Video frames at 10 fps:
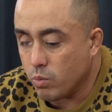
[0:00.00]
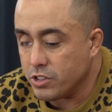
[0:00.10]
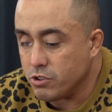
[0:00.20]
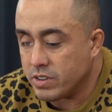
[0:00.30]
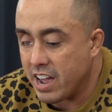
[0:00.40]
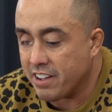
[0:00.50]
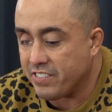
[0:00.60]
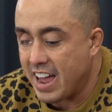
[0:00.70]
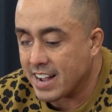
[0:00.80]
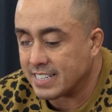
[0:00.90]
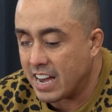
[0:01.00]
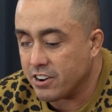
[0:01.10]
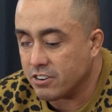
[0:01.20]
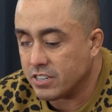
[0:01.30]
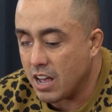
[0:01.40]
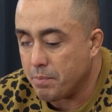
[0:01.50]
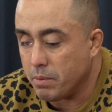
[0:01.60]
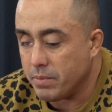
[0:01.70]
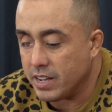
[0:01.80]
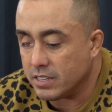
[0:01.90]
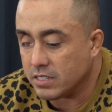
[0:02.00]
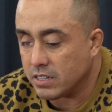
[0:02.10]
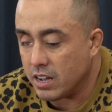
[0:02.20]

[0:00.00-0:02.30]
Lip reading: will you take flax out of your supplements?